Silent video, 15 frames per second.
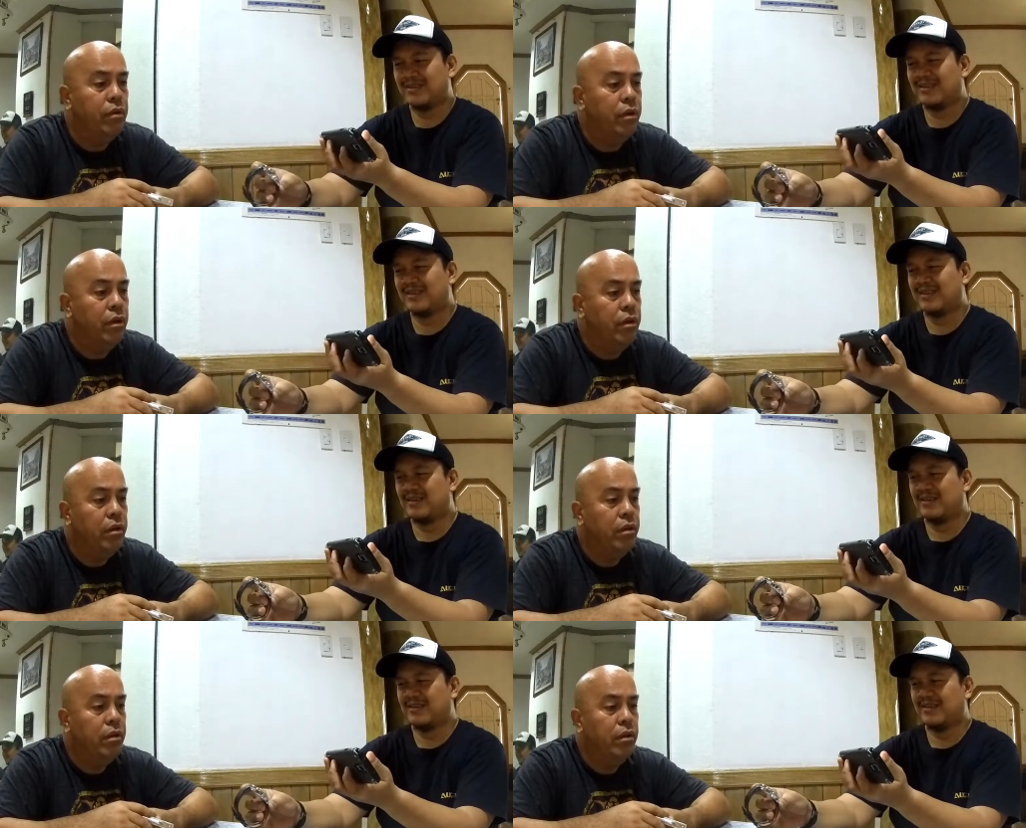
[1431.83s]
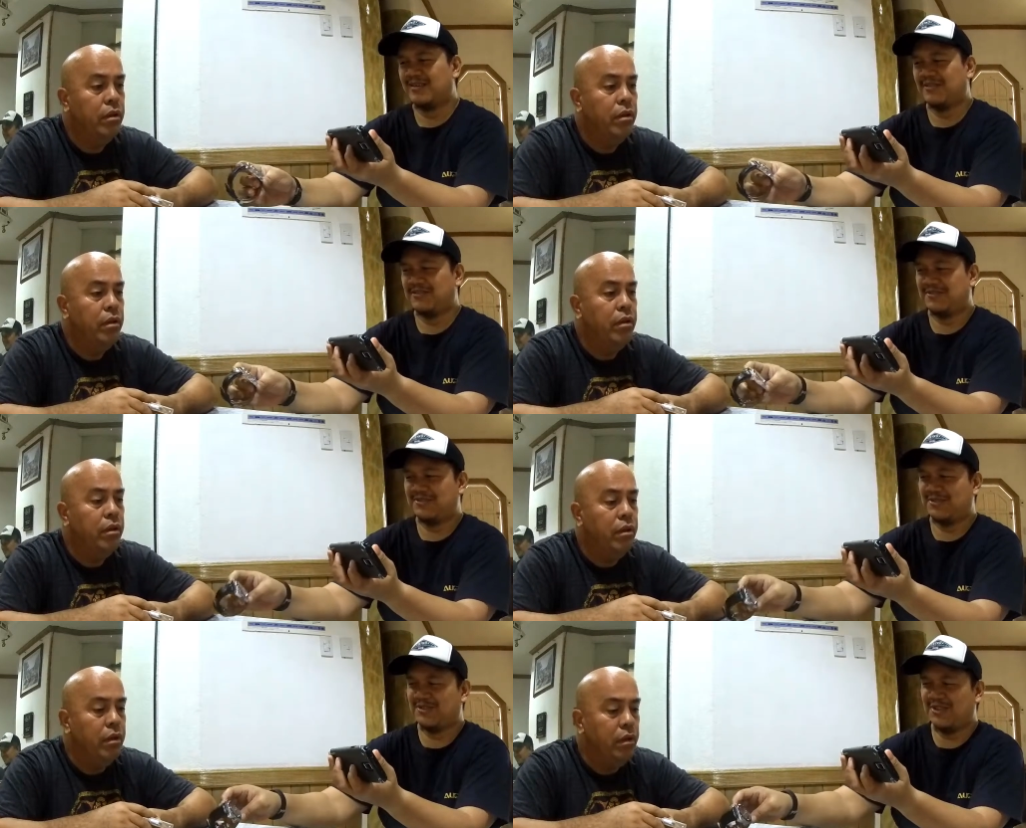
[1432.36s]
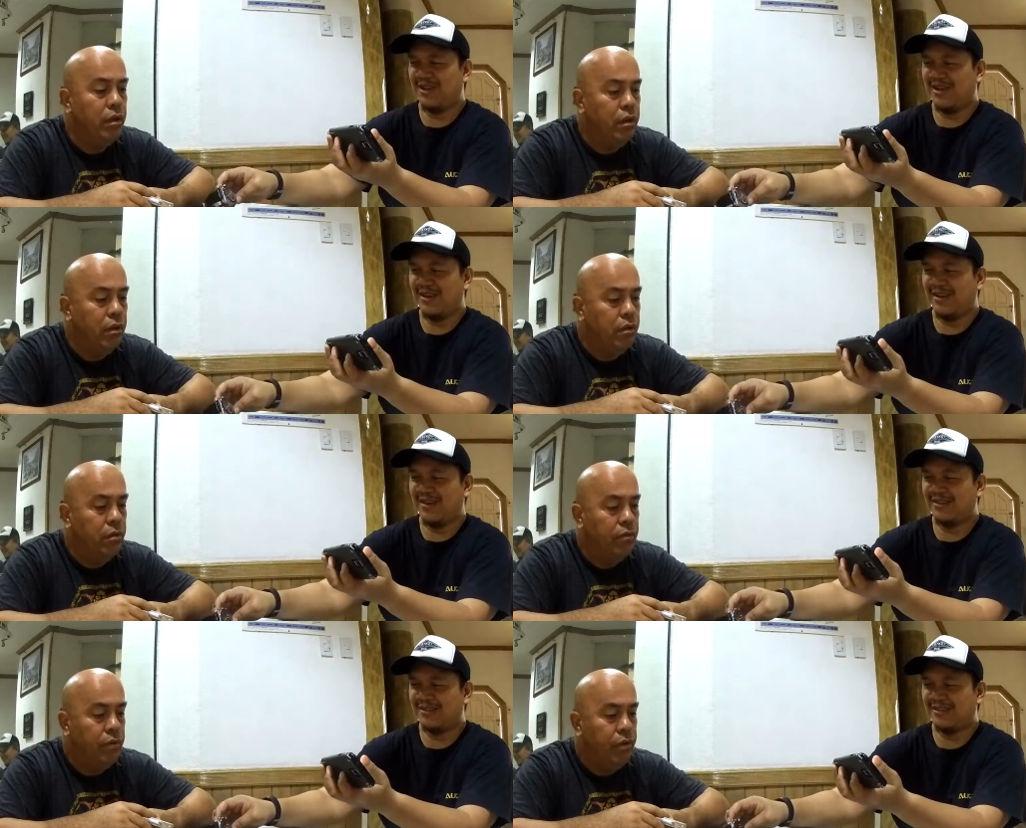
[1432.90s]
Speaker 1: Uh, uh
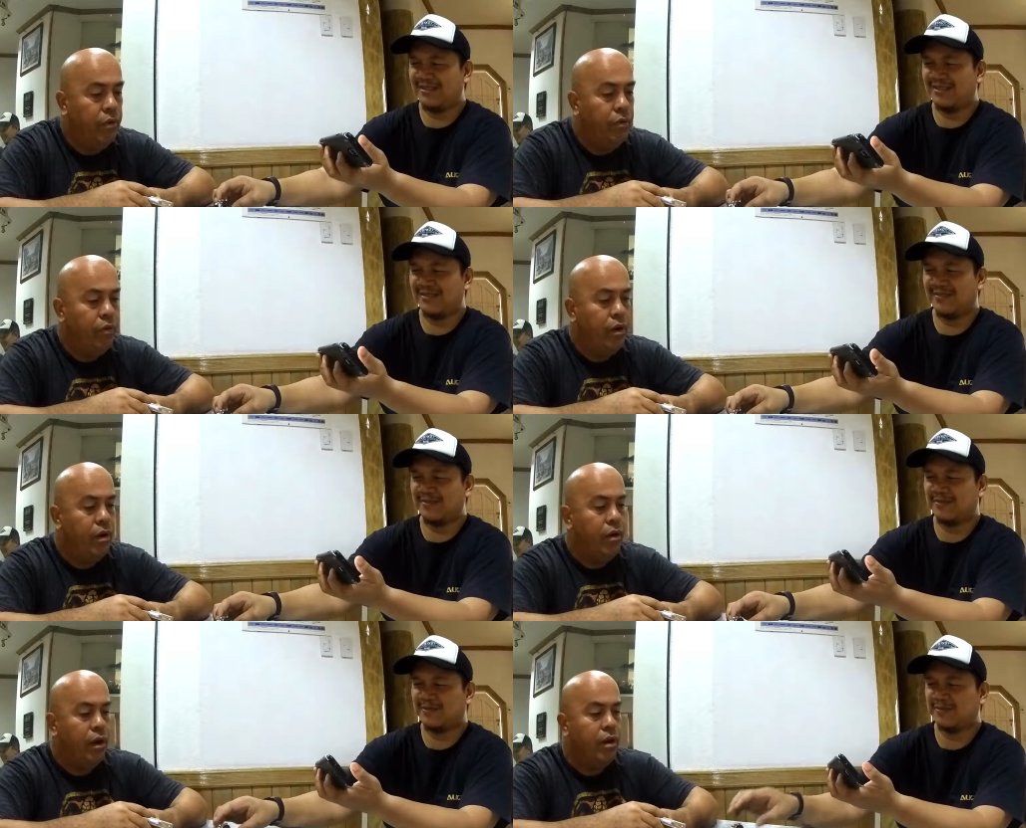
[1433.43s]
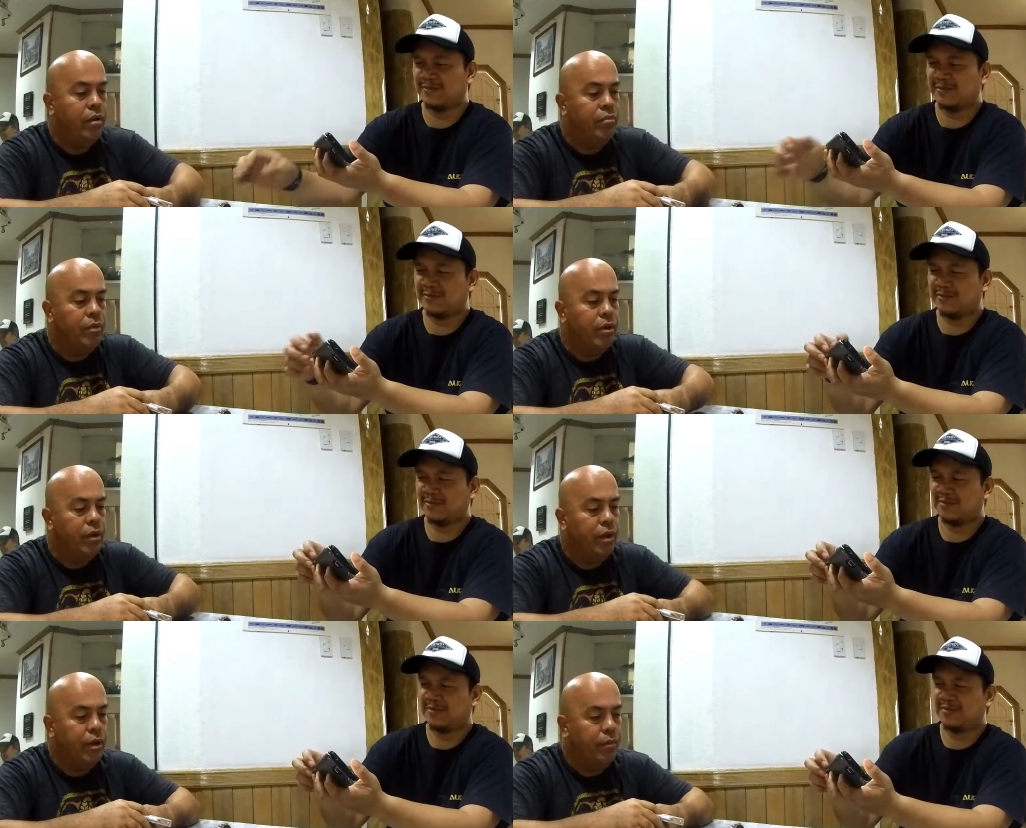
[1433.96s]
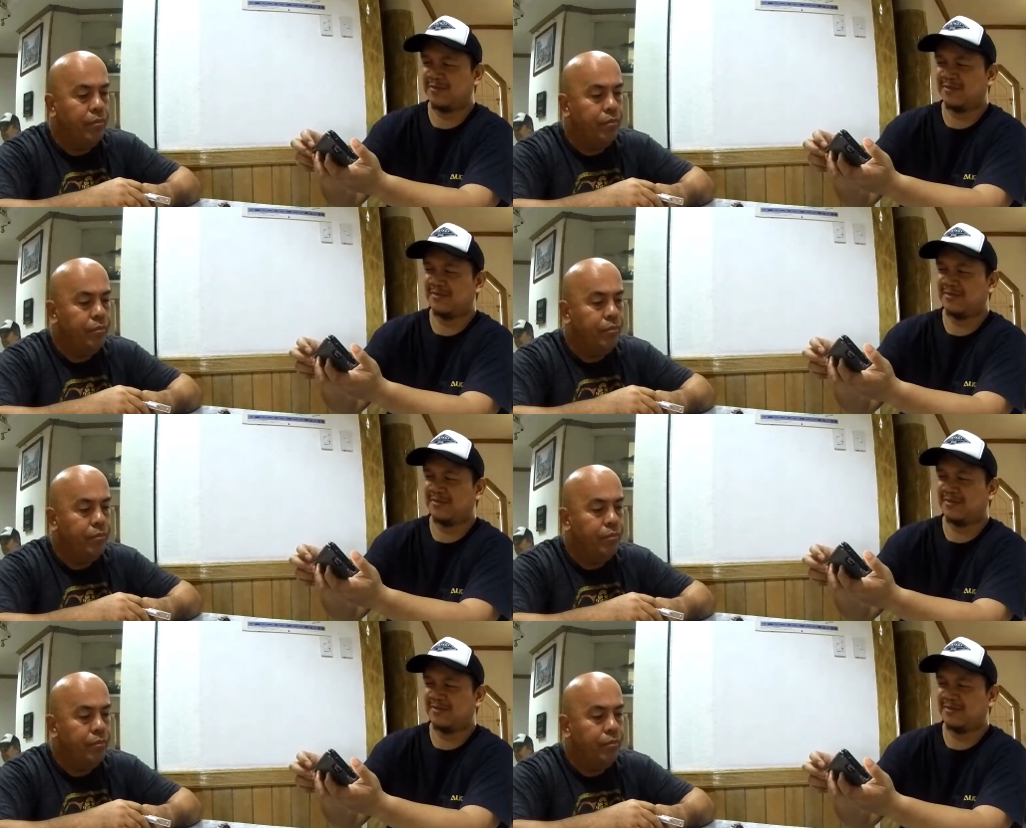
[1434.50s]
nice. Very rare item there, yeah.